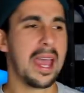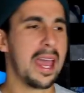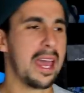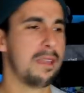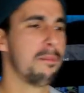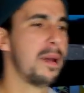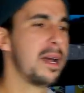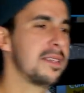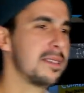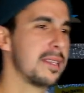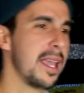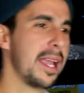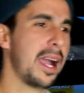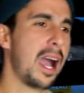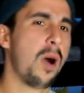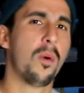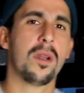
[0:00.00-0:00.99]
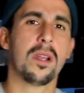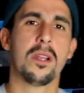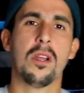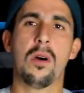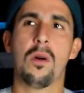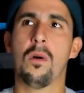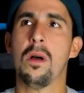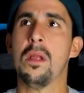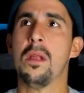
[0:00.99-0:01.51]
to end by saying I want to
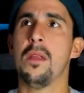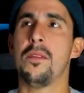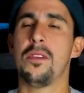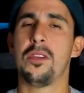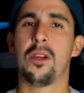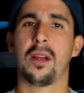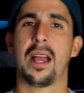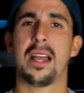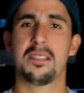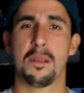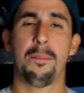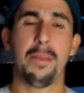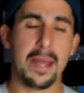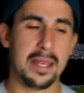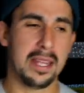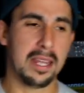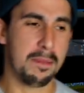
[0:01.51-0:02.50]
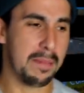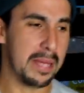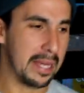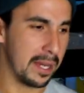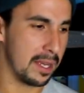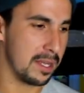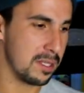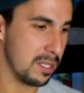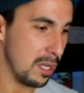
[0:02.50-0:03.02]
know your guys' opinion
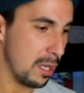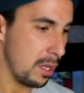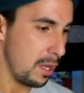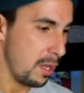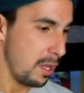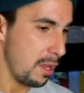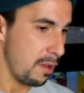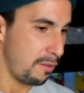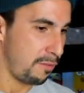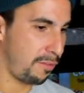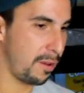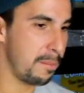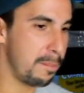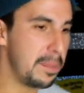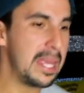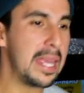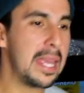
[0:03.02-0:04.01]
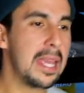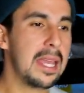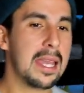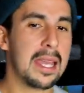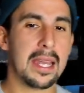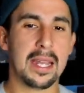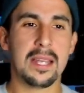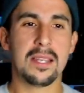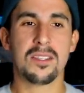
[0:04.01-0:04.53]
because for me,
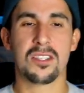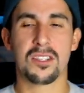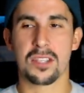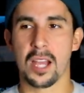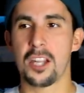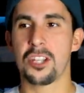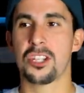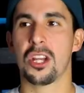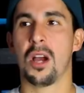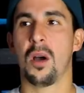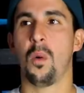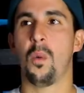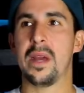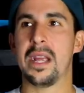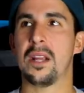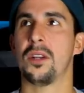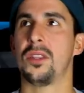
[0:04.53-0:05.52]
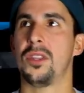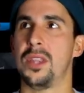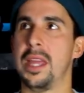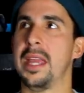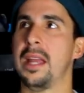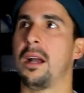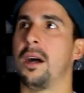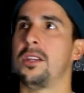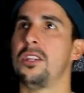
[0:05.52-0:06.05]
it is such a weird
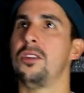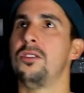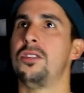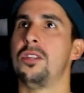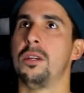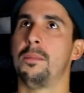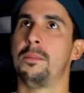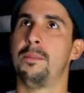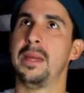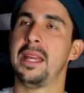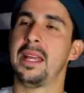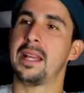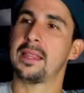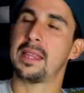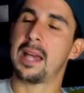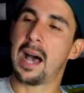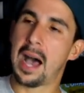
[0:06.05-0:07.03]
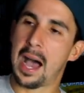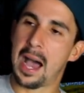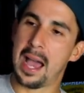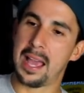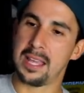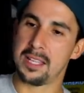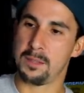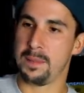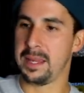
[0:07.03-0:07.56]
thing on YouTube being at the
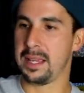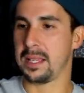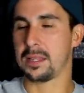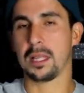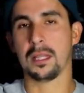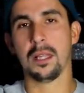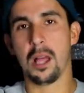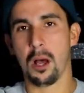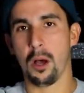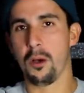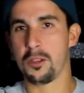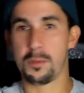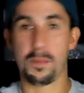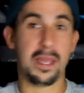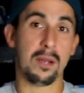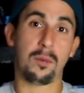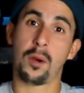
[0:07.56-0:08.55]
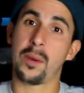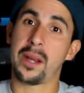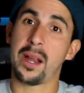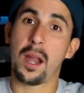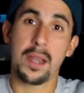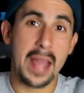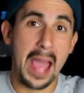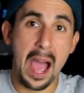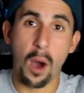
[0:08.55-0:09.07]
highs, being at the lows, being where we
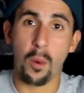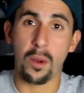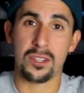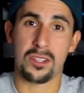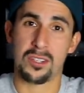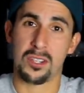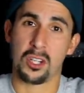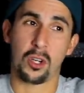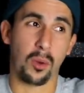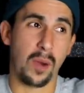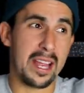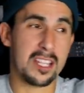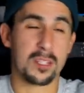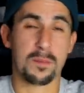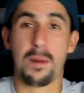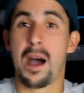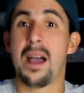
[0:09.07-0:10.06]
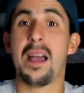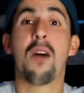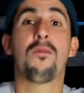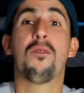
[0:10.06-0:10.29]
are now, which is a great spot